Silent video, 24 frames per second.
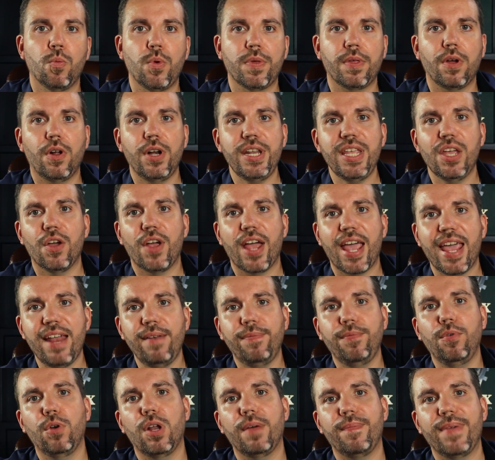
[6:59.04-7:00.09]
with only a
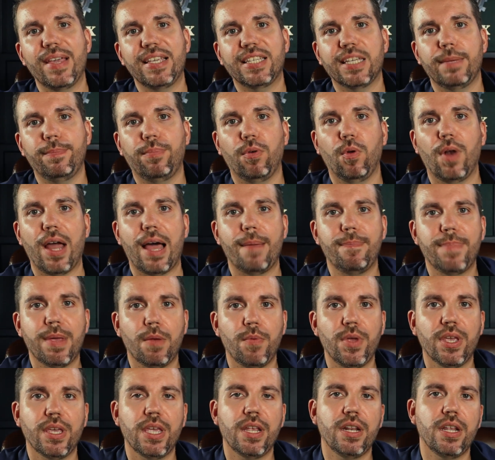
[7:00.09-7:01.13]
handful of examples
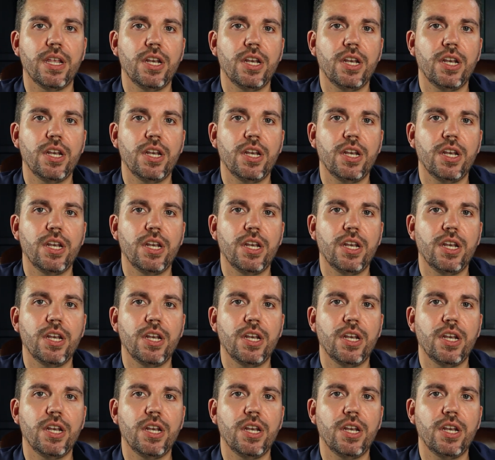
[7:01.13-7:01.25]
appearing in